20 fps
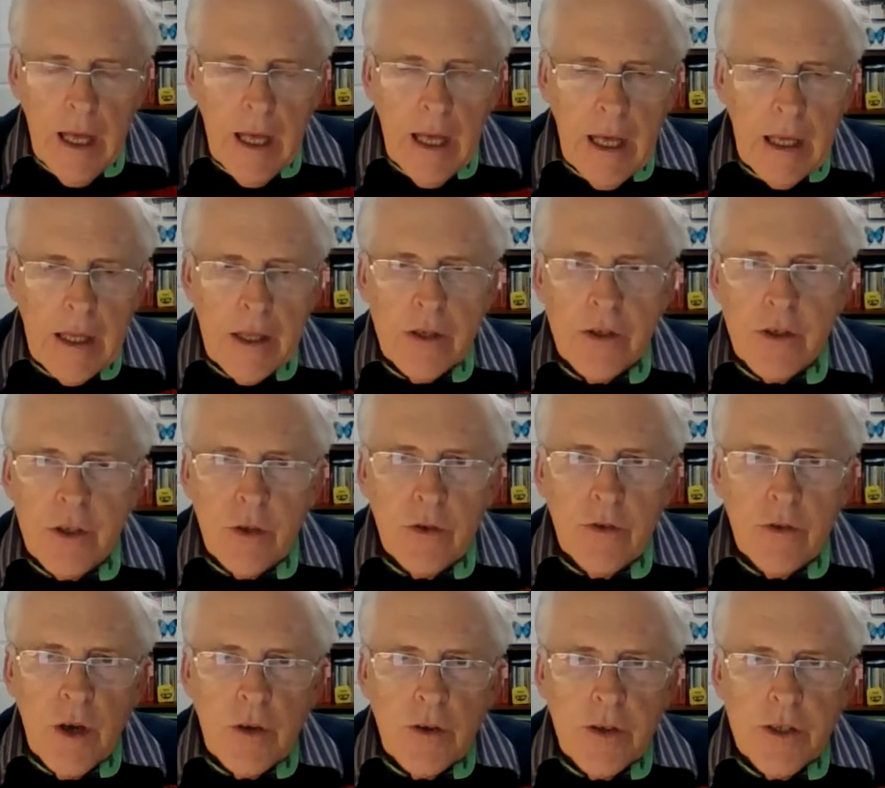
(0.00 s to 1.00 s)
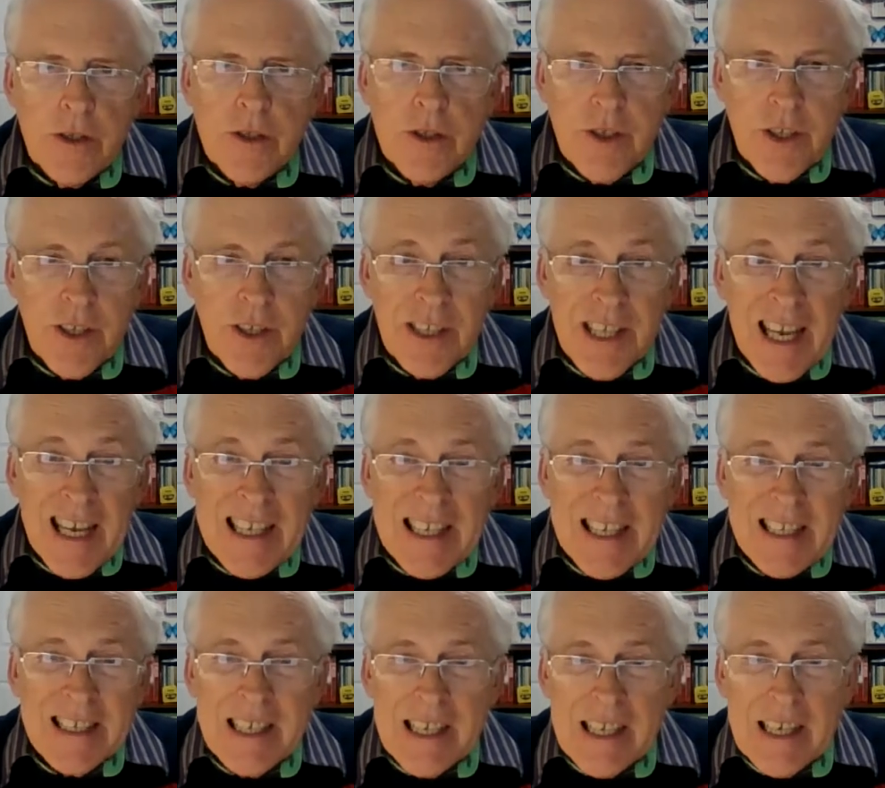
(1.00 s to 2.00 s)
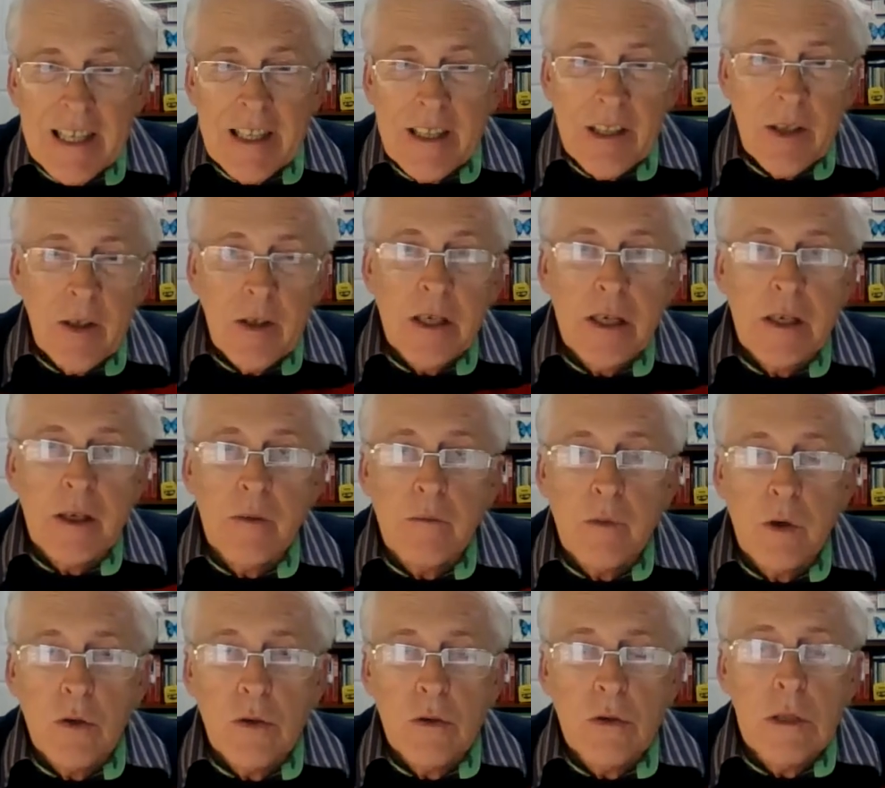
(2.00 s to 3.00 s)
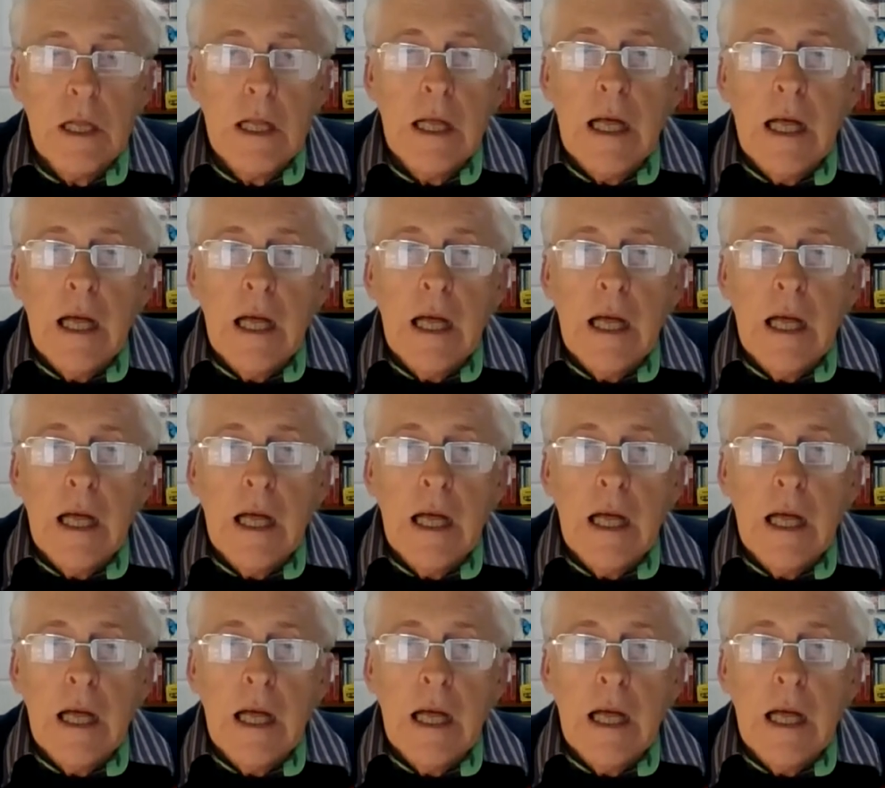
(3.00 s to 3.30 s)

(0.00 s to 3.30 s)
And you'll notice there's a date in the Moodle,